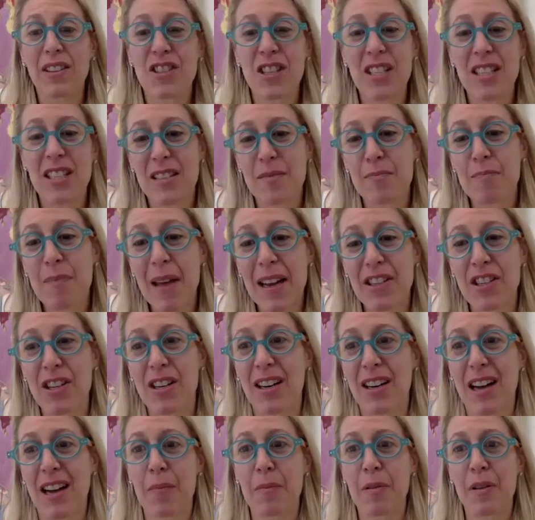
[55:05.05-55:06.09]
I'll just
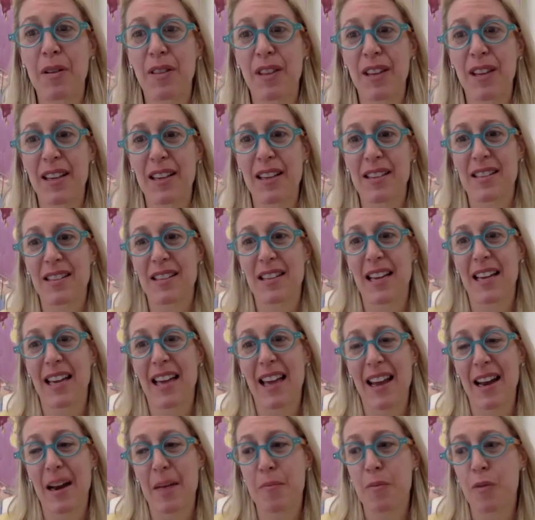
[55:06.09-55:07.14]
mention a couple of things.
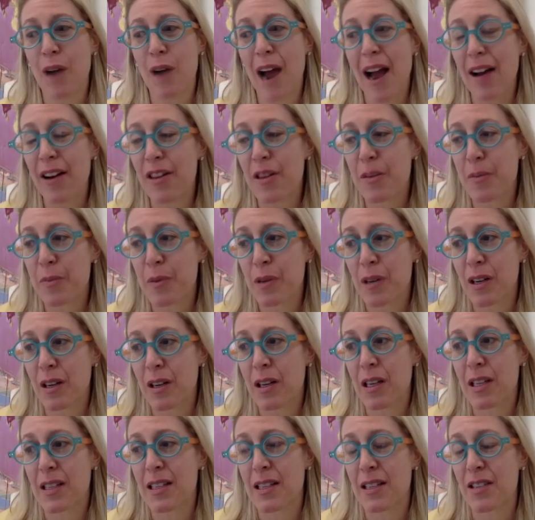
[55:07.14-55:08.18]
Again, I'm proud of the book
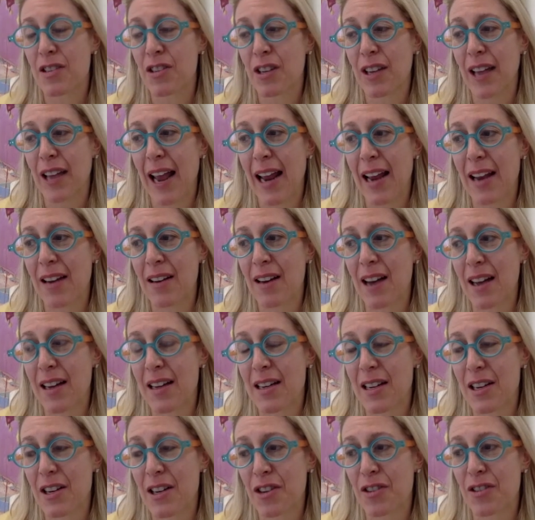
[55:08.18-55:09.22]
because it took eight, nine
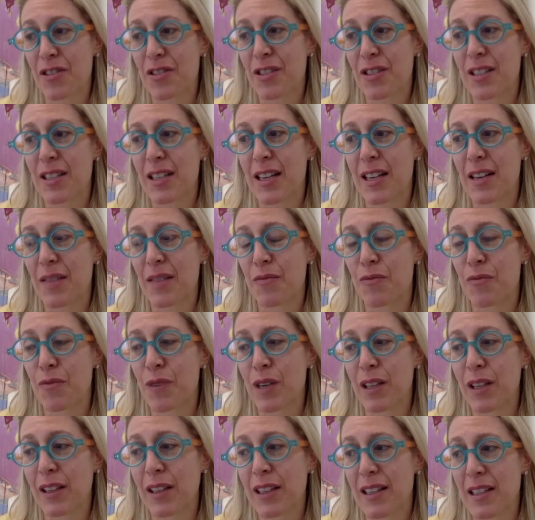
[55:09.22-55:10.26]
years. It
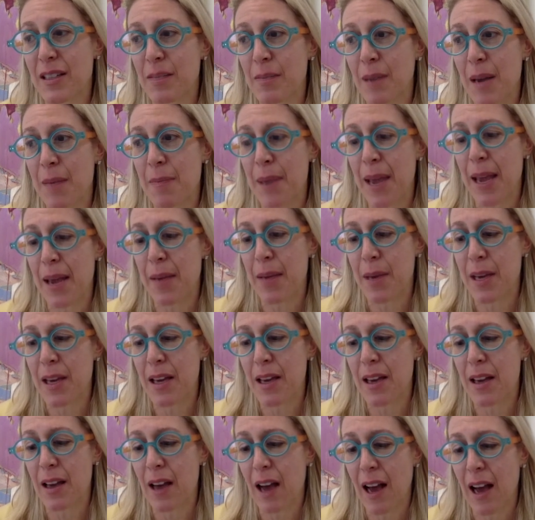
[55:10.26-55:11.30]
really is my
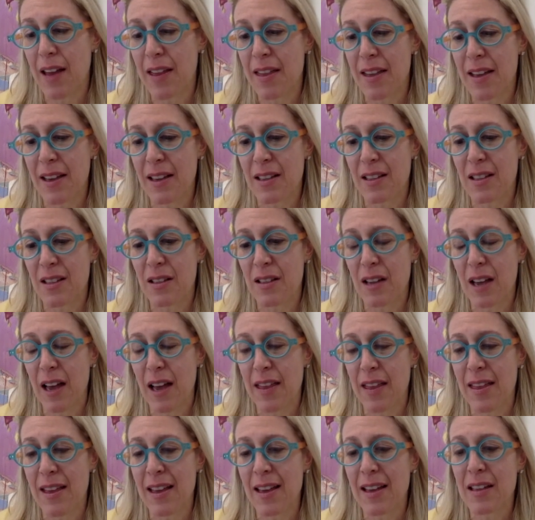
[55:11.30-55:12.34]
baby. I think it's, I
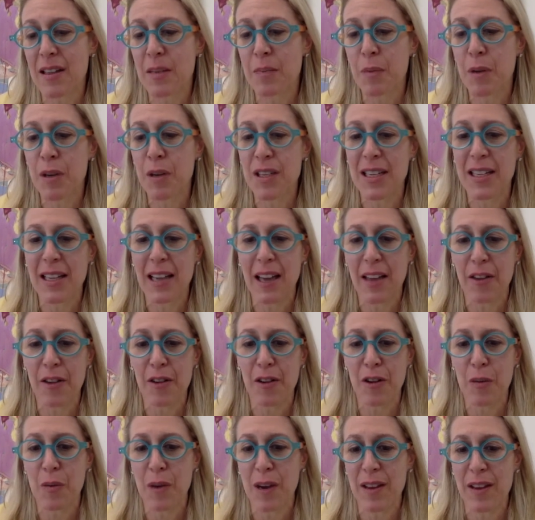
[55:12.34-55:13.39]
think it's put together
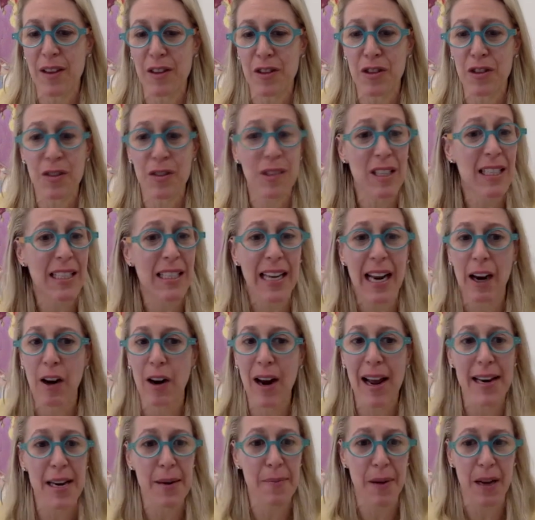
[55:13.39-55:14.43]
in a way that shouldn't scare
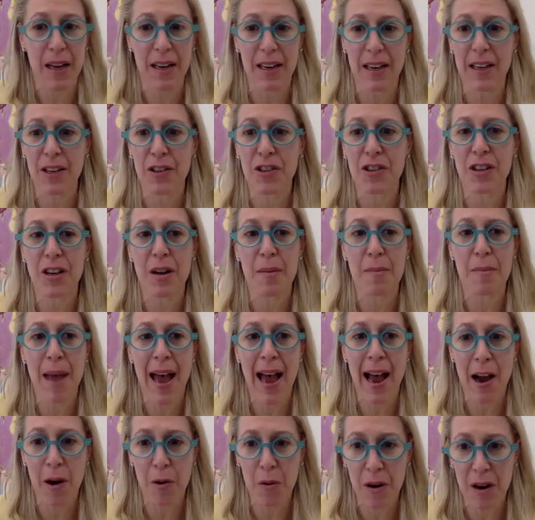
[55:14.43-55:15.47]
anybody. It should
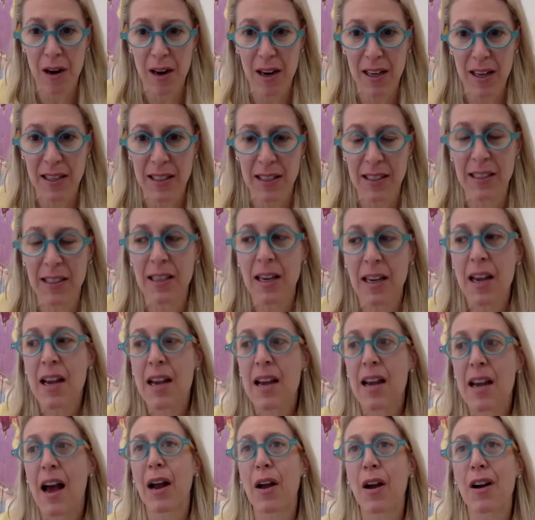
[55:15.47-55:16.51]
empower us.
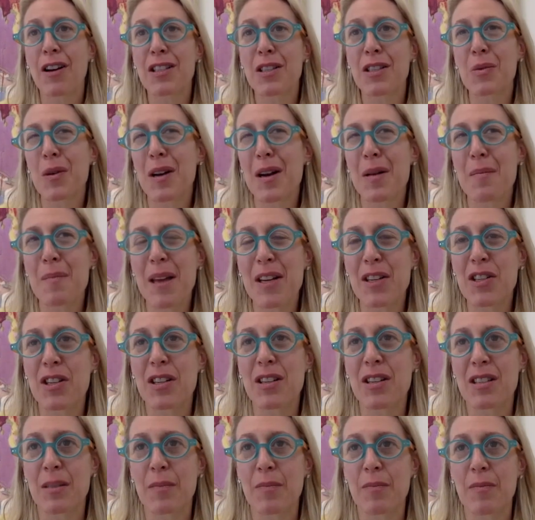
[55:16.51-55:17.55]
But I also want to
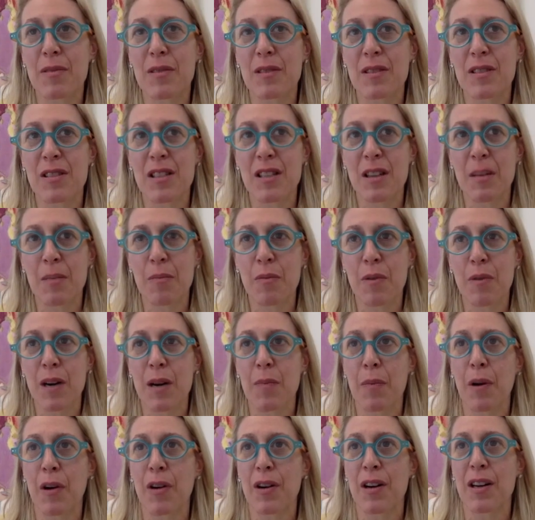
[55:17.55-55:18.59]
mention some, some pretty
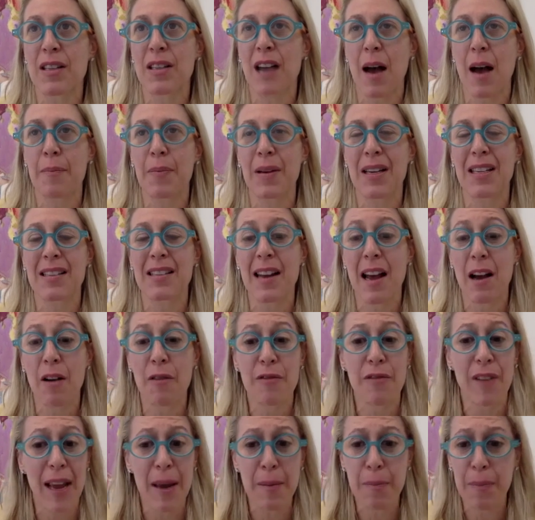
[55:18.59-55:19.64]
pertinent topics
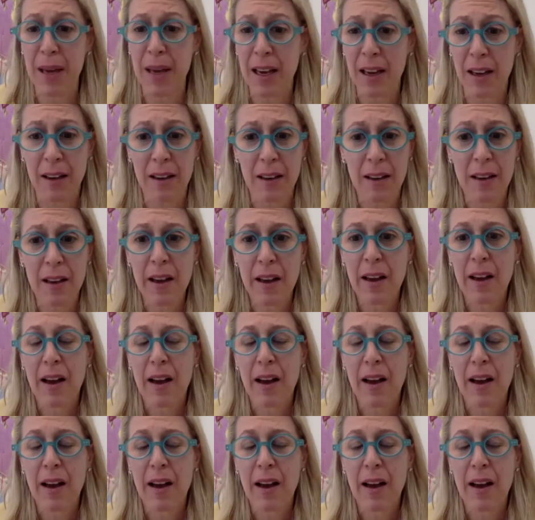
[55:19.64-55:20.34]
now. Vaping.